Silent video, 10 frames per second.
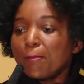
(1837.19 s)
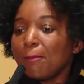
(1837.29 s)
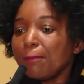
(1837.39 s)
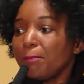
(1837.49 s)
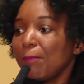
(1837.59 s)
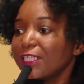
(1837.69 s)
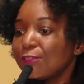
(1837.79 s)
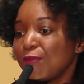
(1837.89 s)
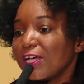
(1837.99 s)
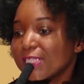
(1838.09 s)

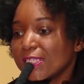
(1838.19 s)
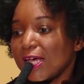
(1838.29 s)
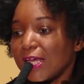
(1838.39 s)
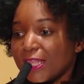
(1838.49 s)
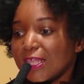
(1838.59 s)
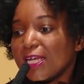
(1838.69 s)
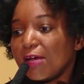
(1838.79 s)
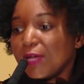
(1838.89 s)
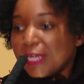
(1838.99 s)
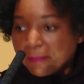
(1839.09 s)
much faster than
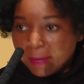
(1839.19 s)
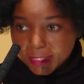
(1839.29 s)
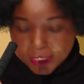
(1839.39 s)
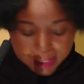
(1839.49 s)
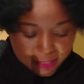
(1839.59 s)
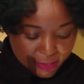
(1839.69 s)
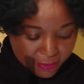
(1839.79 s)
our neighbors.